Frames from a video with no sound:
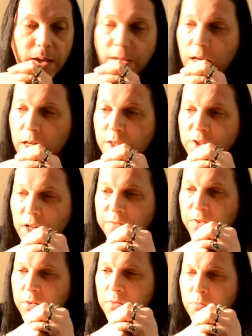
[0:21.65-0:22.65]
This
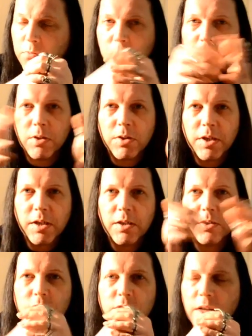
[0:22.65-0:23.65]
afternoon, we'll be looking
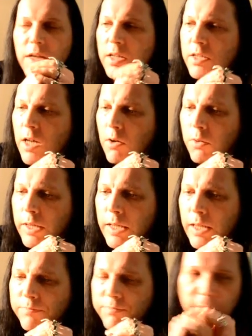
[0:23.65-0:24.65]
at Caol
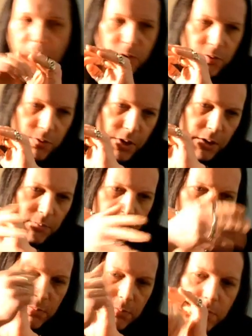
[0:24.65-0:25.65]
Ila, as you can see,
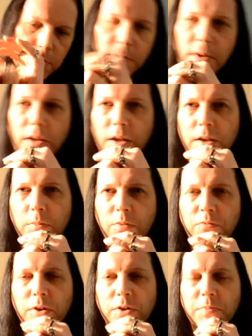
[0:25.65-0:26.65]
lined up
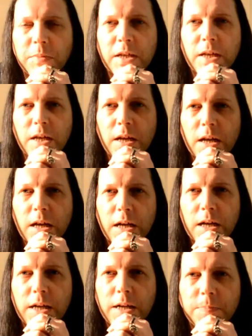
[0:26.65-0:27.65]
in front of me.
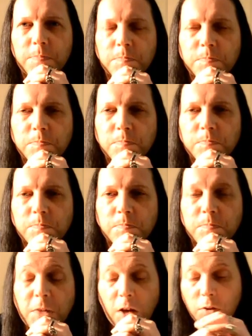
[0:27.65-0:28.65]

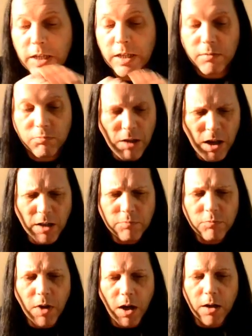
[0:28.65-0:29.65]
Caol Ila,
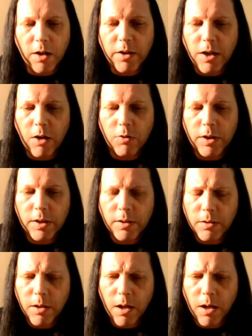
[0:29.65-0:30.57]
I like Caol Ila.